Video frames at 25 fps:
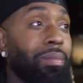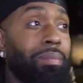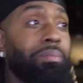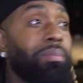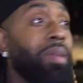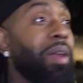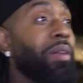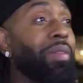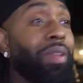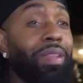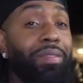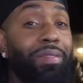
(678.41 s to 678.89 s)

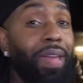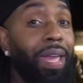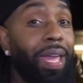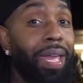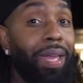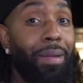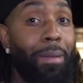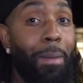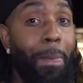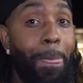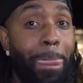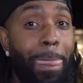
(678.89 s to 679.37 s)
Perfectly fine.
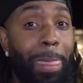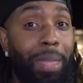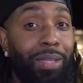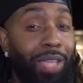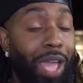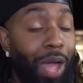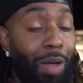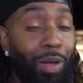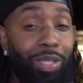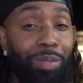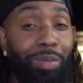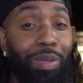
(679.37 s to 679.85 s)
It's
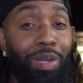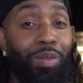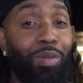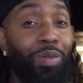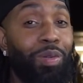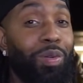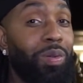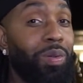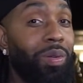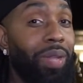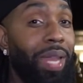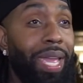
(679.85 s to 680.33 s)
always been a
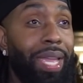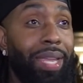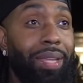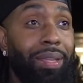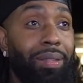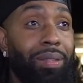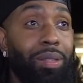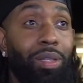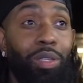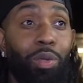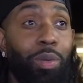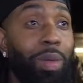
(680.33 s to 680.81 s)
rule. Like,
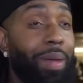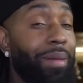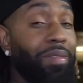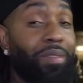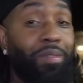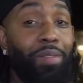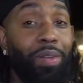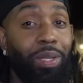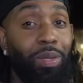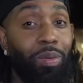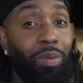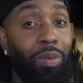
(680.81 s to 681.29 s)
you can do whatever
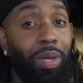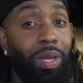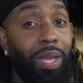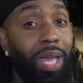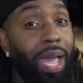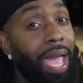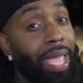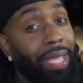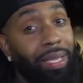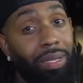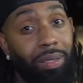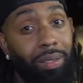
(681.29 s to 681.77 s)
the fuck you want.
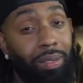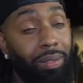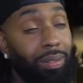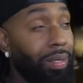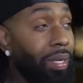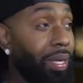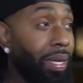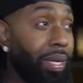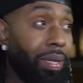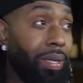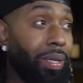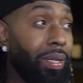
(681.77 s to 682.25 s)
All right, cool.
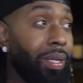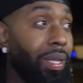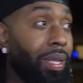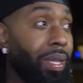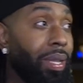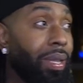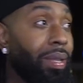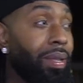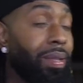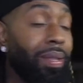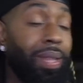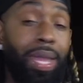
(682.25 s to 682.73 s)
There you go.
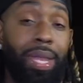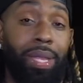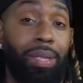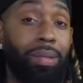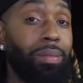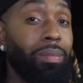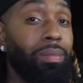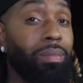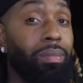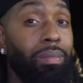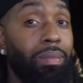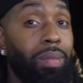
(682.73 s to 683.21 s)
Like,
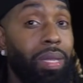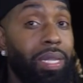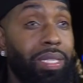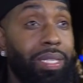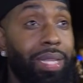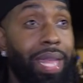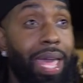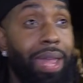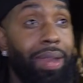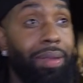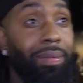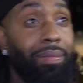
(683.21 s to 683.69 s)
it's
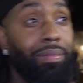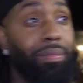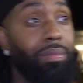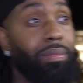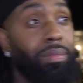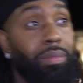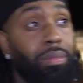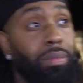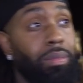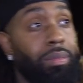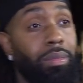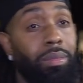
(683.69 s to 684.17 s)
not,
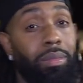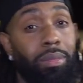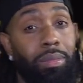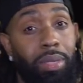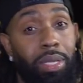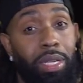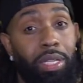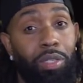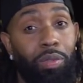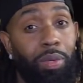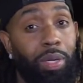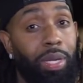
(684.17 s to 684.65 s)

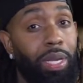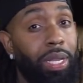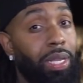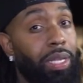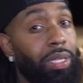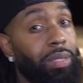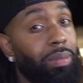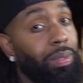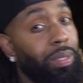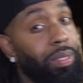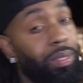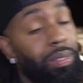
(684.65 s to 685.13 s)
it is what it
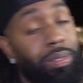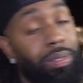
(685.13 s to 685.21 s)
is.